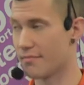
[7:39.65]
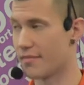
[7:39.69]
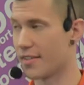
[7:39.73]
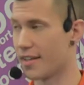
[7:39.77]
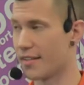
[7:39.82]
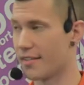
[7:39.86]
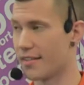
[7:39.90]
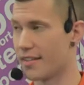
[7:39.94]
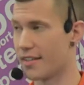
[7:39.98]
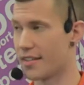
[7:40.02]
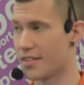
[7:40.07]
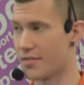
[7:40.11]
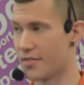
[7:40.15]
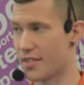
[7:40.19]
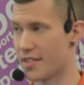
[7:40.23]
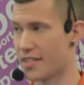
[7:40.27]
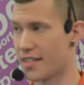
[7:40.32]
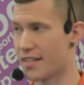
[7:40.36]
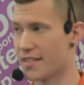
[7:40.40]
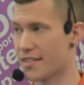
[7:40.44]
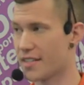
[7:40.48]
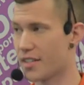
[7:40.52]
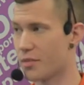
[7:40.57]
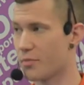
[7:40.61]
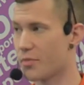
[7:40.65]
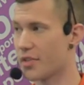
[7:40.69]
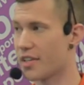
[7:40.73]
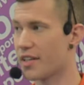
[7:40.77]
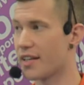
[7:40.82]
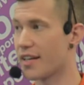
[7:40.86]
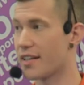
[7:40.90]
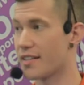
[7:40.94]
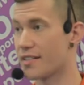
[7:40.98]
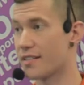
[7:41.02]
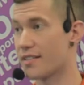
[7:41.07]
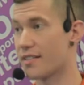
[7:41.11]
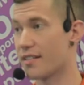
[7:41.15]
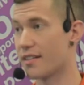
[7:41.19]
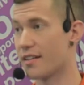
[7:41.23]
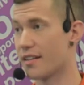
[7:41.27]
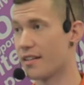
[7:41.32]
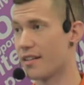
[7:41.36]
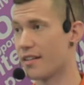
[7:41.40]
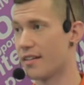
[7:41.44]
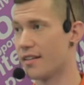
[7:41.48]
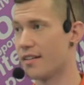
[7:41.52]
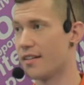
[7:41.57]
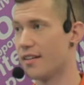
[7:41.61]
I think it's fantastic, but it has
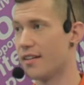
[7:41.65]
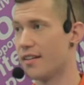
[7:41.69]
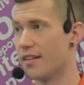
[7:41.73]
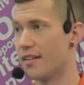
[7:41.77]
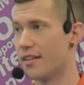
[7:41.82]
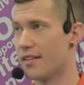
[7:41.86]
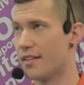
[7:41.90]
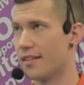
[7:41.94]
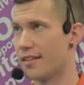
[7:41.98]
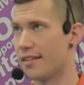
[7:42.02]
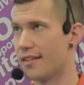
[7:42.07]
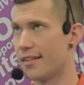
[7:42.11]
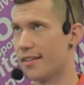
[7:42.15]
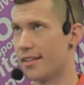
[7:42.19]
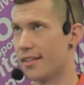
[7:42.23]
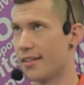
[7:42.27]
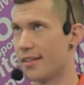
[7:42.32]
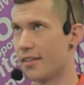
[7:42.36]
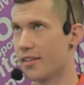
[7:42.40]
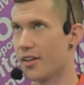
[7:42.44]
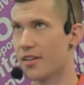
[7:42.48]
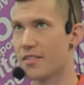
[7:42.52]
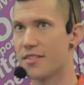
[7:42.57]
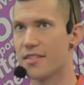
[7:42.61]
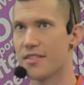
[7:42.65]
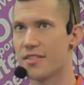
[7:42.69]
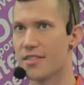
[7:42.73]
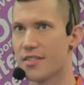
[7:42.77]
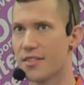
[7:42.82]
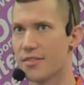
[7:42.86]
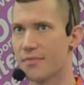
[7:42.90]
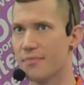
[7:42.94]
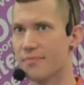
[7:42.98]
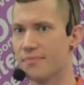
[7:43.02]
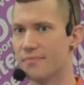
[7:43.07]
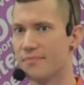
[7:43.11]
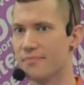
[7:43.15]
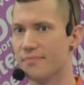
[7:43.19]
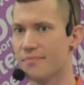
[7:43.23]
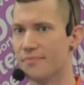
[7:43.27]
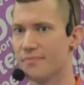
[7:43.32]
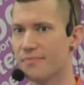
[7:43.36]
uh, uh, causes some